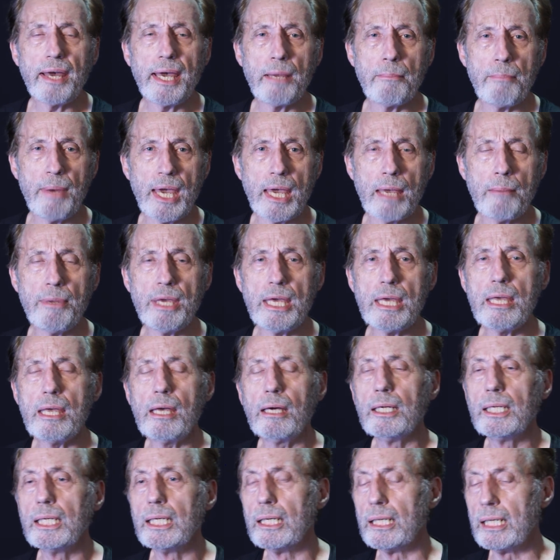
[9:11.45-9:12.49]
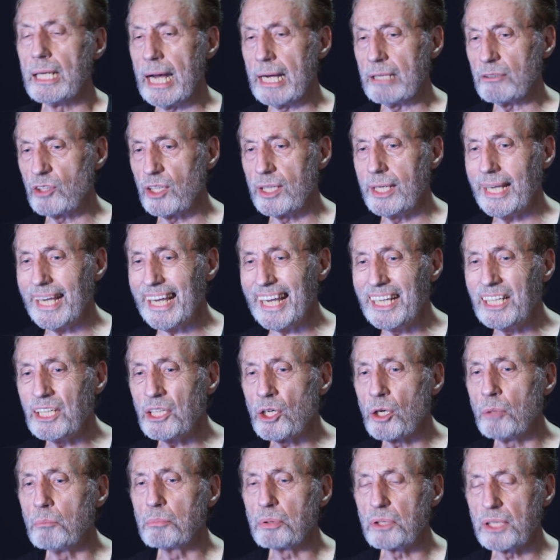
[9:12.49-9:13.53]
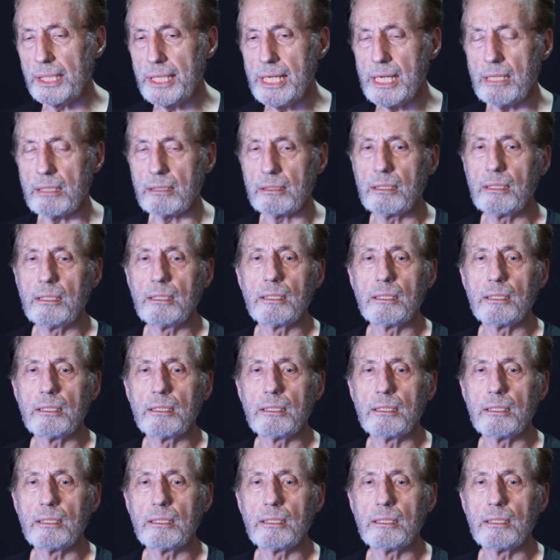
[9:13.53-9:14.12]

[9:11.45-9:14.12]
a baby has an incomplete